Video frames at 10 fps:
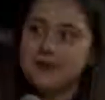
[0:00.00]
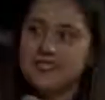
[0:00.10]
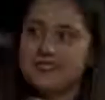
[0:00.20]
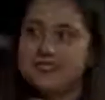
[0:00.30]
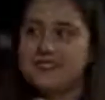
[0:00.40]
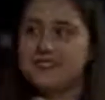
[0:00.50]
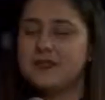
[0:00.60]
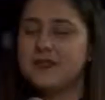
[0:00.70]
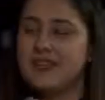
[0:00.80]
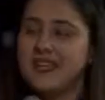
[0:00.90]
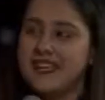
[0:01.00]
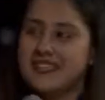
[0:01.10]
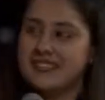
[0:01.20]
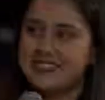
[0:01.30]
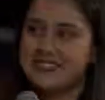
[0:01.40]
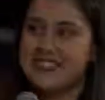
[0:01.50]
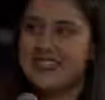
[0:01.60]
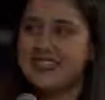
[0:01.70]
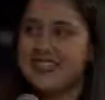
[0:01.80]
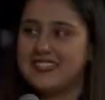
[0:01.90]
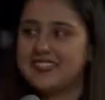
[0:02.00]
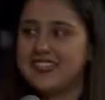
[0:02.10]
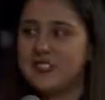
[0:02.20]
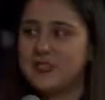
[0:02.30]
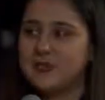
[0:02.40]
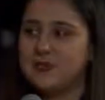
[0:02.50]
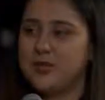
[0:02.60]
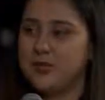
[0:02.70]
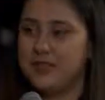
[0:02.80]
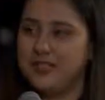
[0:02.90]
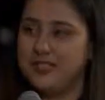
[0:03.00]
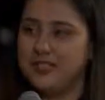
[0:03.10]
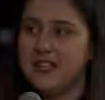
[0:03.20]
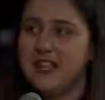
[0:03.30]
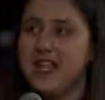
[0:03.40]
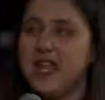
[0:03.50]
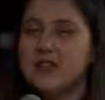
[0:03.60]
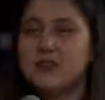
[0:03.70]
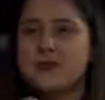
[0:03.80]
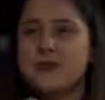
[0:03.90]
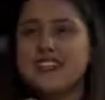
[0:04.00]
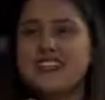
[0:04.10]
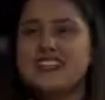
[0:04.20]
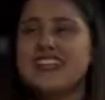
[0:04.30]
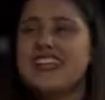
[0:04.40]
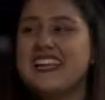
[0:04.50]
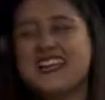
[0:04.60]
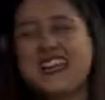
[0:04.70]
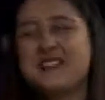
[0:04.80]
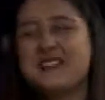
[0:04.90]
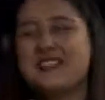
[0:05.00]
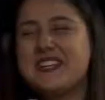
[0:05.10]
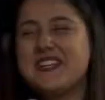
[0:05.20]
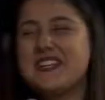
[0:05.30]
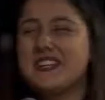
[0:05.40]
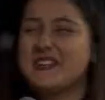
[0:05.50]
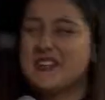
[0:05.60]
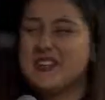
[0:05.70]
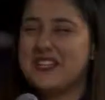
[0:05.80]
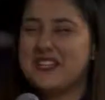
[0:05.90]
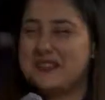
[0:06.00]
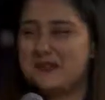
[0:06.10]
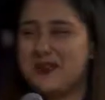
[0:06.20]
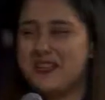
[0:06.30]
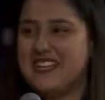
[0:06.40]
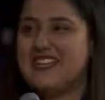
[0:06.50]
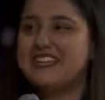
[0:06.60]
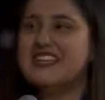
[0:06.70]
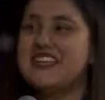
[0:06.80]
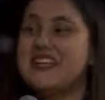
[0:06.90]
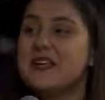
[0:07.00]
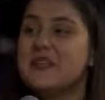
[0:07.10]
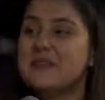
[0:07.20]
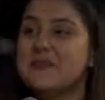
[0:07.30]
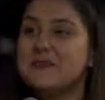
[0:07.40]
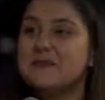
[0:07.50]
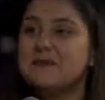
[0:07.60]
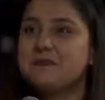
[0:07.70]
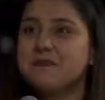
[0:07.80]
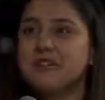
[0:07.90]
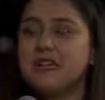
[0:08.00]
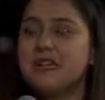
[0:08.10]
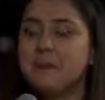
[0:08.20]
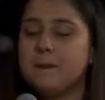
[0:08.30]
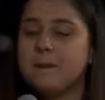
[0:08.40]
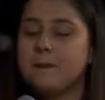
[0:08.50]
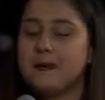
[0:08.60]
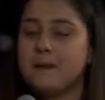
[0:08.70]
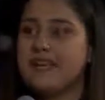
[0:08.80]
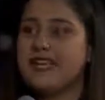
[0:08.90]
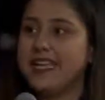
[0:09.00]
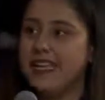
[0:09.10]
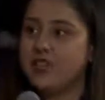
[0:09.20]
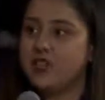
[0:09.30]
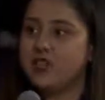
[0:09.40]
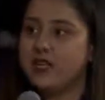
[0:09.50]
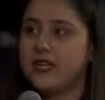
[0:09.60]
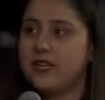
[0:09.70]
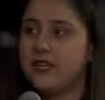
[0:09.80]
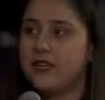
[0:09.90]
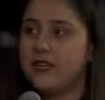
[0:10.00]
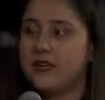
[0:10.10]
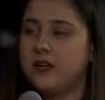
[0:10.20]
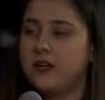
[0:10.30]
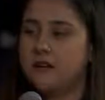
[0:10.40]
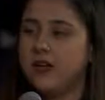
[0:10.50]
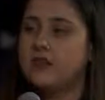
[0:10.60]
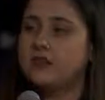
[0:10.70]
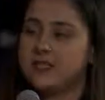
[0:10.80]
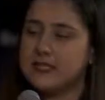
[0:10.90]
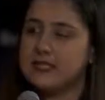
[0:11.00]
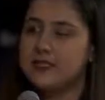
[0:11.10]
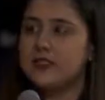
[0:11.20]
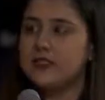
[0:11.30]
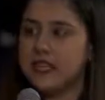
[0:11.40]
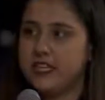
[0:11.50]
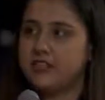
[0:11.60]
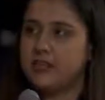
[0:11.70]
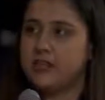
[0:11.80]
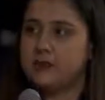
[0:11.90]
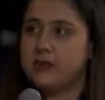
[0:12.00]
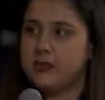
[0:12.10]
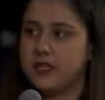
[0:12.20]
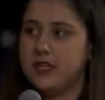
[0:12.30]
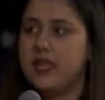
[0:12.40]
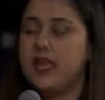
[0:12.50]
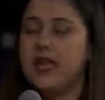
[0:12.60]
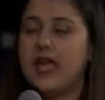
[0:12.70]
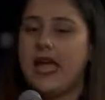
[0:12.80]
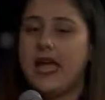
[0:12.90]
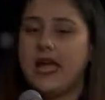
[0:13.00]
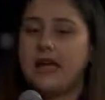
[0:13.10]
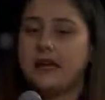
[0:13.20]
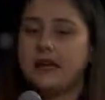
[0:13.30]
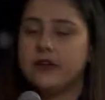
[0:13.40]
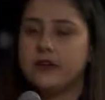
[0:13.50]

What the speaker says: exist in this nice age group that we're in. So yeah, I'm just going to say good things about us. So people engage in physical relationships today, and